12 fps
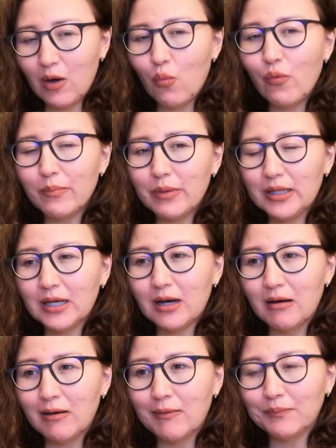Uh, women
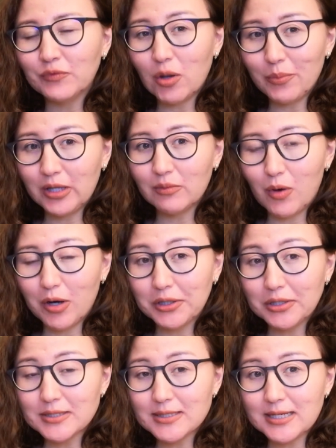um, dominate the
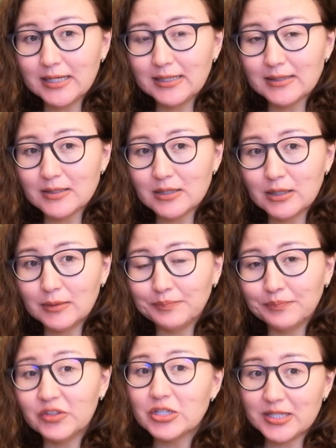market and um,
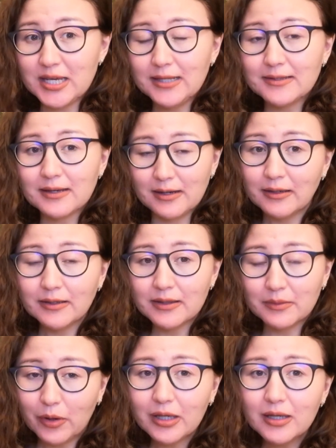dictate uh,
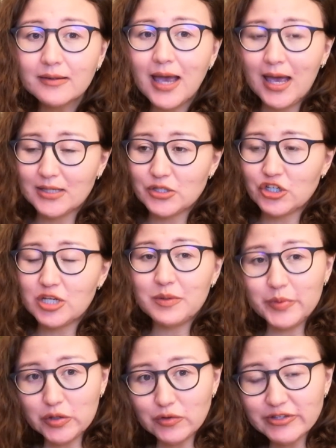the market, as J.B.
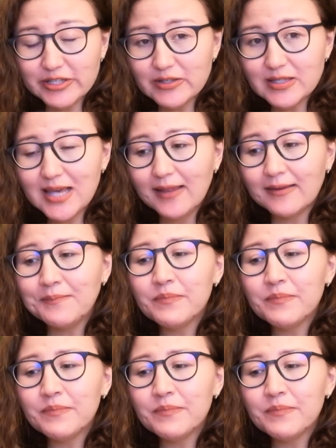Peterson said.